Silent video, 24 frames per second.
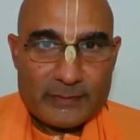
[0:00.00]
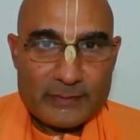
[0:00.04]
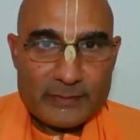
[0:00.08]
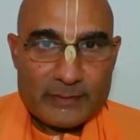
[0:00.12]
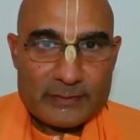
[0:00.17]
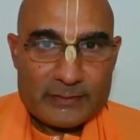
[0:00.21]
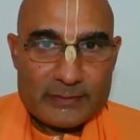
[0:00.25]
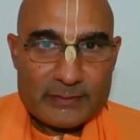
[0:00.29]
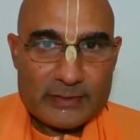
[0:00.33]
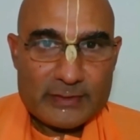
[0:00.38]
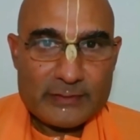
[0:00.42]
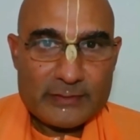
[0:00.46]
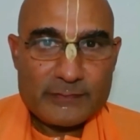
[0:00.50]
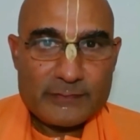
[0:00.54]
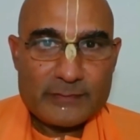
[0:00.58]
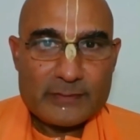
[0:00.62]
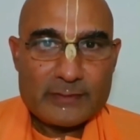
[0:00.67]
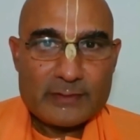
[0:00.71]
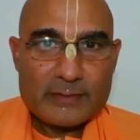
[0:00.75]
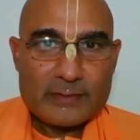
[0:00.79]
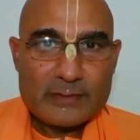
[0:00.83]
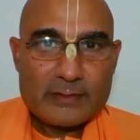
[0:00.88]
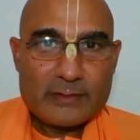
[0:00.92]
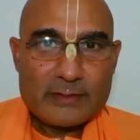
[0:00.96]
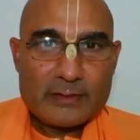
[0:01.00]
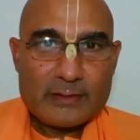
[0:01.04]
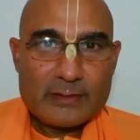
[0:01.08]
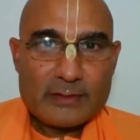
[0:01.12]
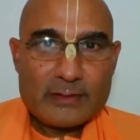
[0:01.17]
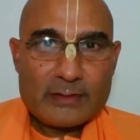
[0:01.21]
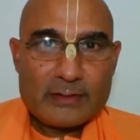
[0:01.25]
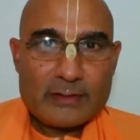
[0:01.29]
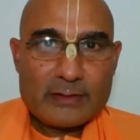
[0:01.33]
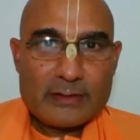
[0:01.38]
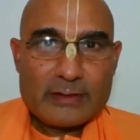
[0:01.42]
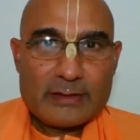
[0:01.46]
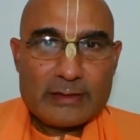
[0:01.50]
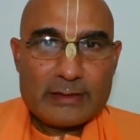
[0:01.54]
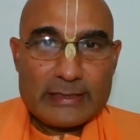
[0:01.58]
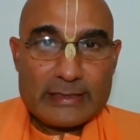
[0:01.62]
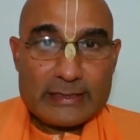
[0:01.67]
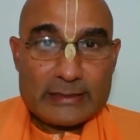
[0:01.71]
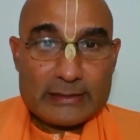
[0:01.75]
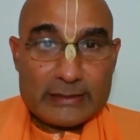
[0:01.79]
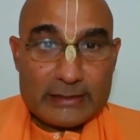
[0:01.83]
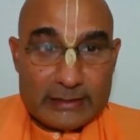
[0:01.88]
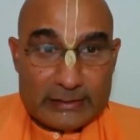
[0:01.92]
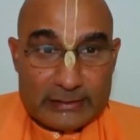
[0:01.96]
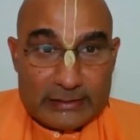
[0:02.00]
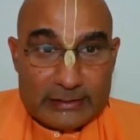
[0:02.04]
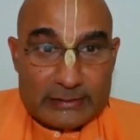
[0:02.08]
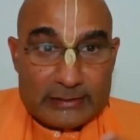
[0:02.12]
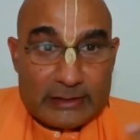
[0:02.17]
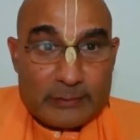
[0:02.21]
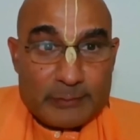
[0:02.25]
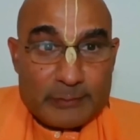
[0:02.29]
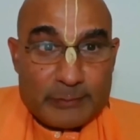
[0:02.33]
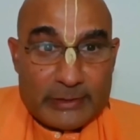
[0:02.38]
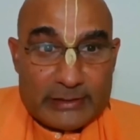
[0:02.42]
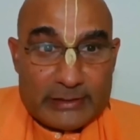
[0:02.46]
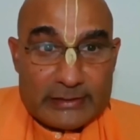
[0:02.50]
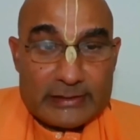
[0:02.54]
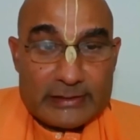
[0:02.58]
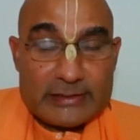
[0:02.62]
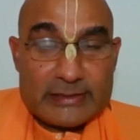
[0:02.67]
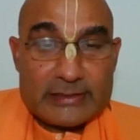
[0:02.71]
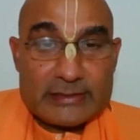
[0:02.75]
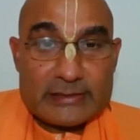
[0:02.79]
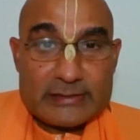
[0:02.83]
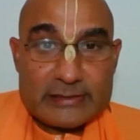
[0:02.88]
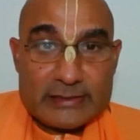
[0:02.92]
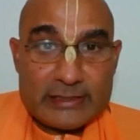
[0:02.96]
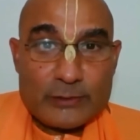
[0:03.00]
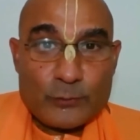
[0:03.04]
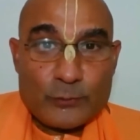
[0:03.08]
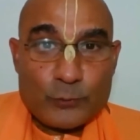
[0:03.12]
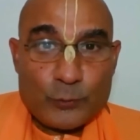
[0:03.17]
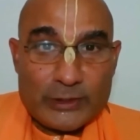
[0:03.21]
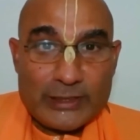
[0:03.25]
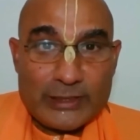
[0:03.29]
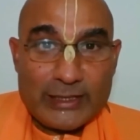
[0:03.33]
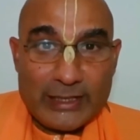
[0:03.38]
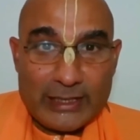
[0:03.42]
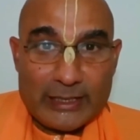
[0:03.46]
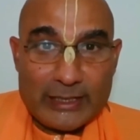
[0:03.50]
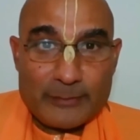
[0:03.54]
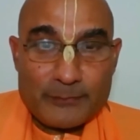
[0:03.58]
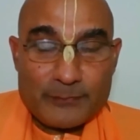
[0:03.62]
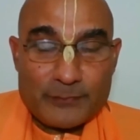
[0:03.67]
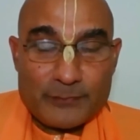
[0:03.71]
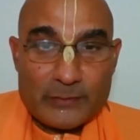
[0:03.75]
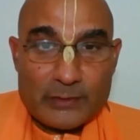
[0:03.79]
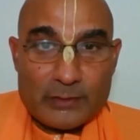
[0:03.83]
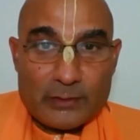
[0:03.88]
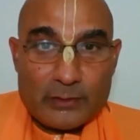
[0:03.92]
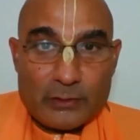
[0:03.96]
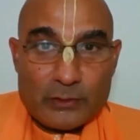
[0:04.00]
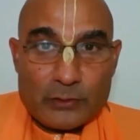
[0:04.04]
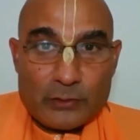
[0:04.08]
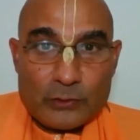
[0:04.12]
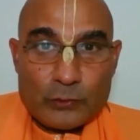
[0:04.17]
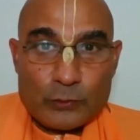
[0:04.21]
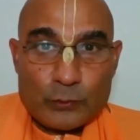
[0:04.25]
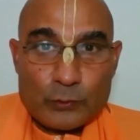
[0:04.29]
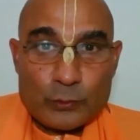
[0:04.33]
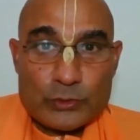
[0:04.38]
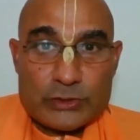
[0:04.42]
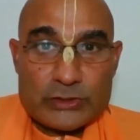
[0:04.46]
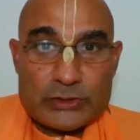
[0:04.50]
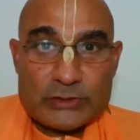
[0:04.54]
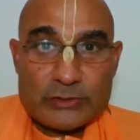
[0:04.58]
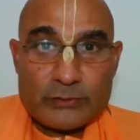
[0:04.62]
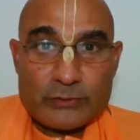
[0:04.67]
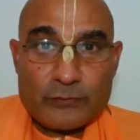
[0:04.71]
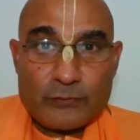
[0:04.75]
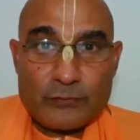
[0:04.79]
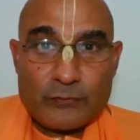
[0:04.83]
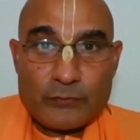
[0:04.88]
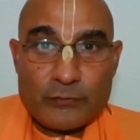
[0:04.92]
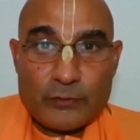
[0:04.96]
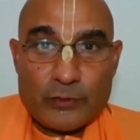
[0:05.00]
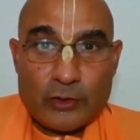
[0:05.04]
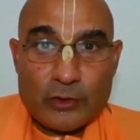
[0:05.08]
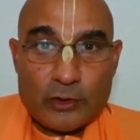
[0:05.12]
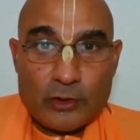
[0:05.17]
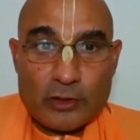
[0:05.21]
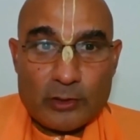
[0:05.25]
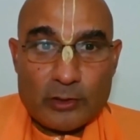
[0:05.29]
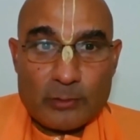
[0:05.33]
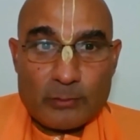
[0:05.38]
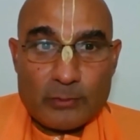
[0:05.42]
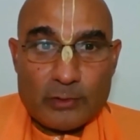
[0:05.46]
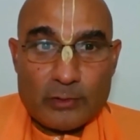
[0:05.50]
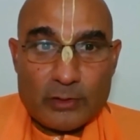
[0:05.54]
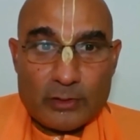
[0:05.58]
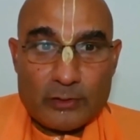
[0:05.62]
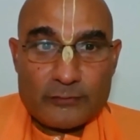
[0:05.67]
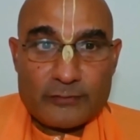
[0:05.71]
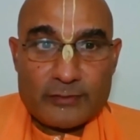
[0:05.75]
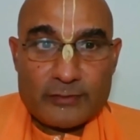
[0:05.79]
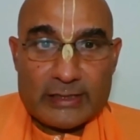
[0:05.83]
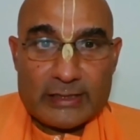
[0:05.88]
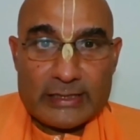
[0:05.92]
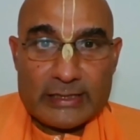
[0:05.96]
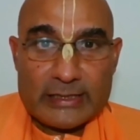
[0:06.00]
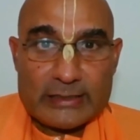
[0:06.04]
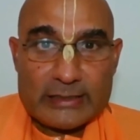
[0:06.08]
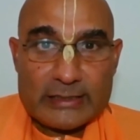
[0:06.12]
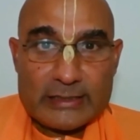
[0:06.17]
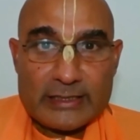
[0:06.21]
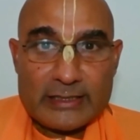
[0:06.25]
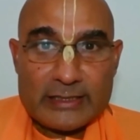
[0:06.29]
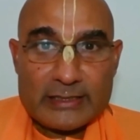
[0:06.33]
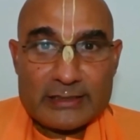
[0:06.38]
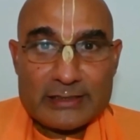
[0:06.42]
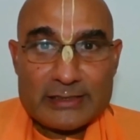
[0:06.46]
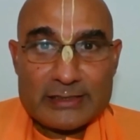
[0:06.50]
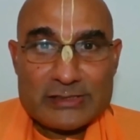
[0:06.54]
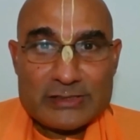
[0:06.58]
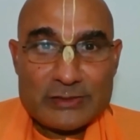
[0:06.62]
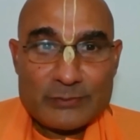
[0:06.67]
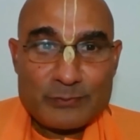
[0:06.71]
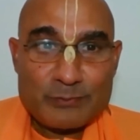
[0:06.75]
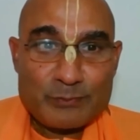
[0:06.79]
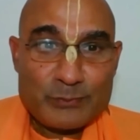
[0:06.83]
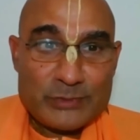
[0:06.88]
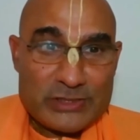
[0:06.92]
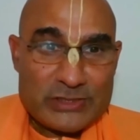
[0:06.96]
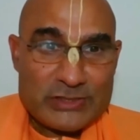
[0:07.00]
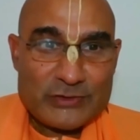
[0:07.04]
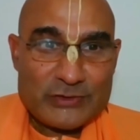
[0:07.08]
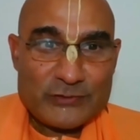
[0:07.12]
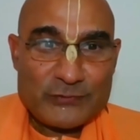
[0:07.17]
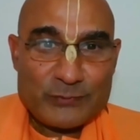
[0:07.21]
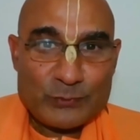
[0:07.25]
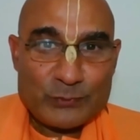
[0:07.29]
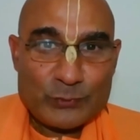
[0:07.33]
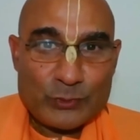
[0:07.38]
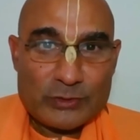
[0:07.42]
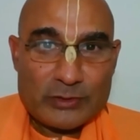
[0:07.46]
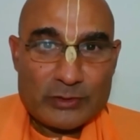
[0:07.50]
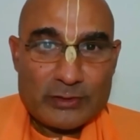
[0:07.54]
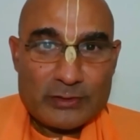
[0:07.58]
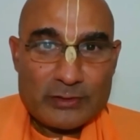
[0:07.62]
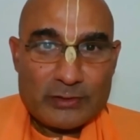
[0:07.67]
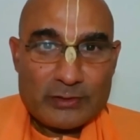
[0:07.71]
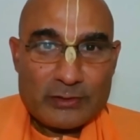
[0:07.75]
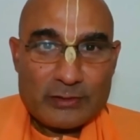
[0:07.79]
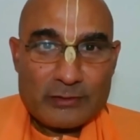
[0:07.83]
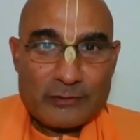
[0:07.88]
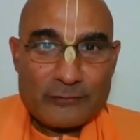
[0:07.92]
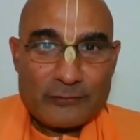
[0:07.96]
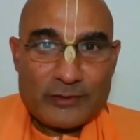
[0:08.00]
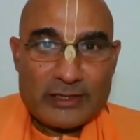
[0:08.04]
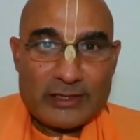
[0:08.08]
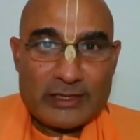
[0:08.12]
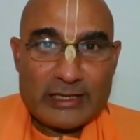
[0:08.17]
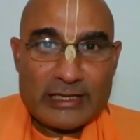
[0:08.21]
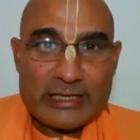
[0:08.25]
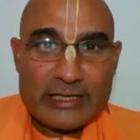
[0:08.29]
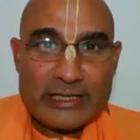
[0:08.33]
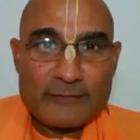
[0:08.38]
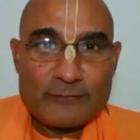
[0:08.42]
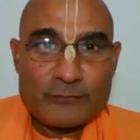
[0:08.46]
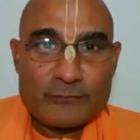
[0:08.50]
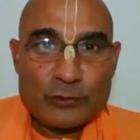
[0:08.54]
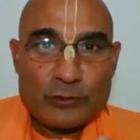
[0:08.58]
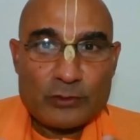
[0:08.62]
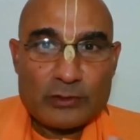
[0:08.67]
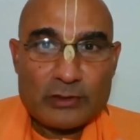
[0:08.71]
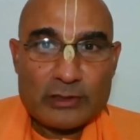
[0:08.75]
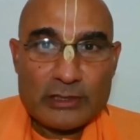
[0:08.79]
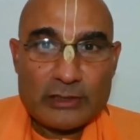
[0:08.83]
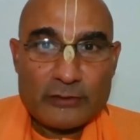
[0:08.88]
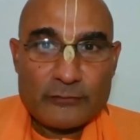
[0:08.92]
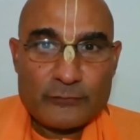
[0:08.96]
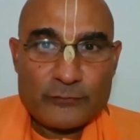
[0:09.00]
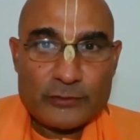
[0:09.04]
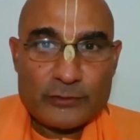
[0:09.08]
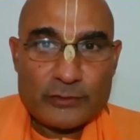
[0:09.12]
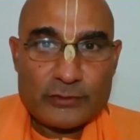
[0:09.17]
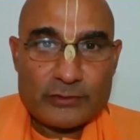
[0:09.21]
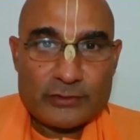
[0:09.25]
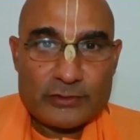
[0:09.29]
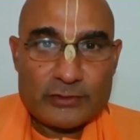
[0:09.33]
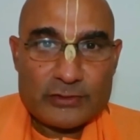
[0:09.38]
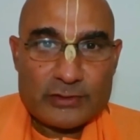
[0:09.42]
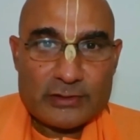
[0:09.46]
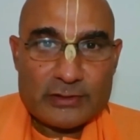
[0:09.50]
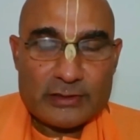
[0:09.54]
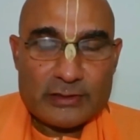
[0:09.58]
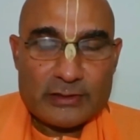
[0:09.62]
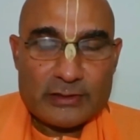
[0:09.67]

See? And Gadadhar Pandit is there with him, who's the form of Radha in a submissive mood, feeling I have no love for Krishna.